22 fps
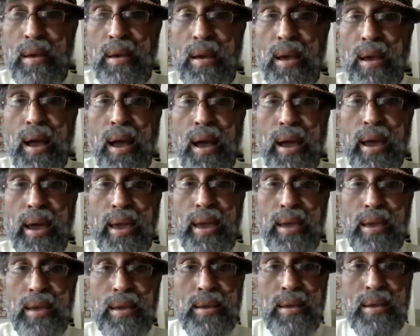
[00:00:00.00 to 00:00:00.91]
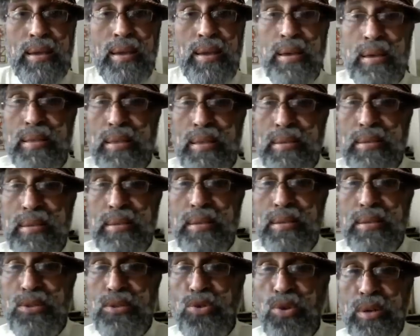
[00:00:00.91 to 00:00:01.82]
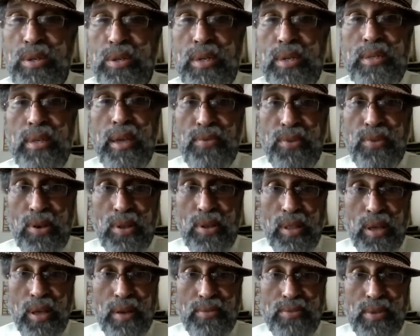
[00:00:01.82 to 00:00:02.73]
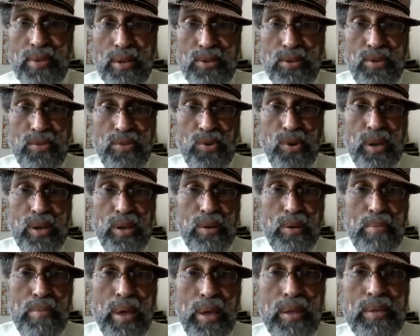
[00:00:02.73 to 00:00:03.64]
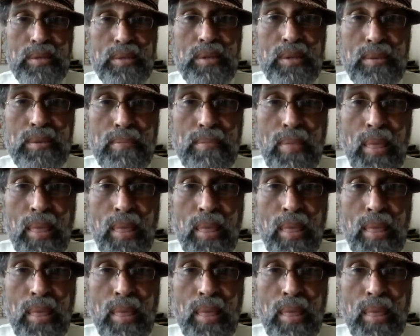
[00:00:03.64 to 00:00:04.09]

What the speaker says: Hi, this is George Xavier Love, Doctor of Oriental Medicine.